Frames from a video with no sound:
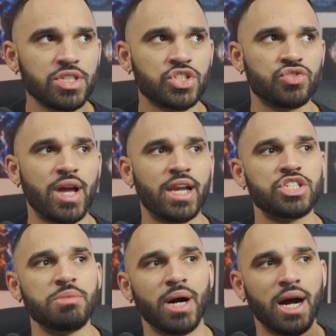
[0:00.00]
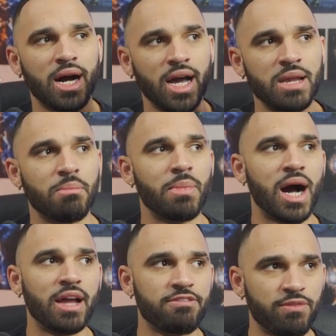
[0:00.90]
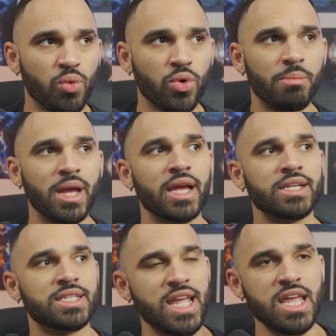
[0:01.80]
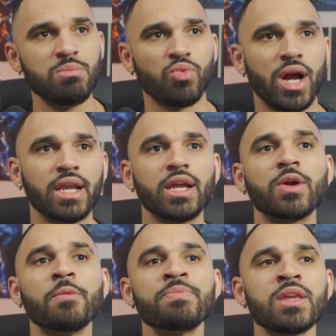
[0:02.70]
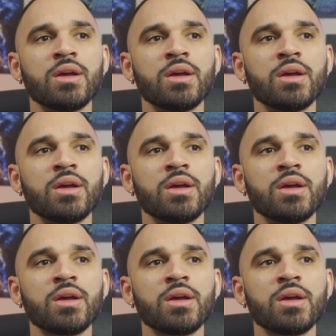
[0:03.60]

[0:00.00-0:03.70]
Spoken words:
the strategy behind my 4-man team right here.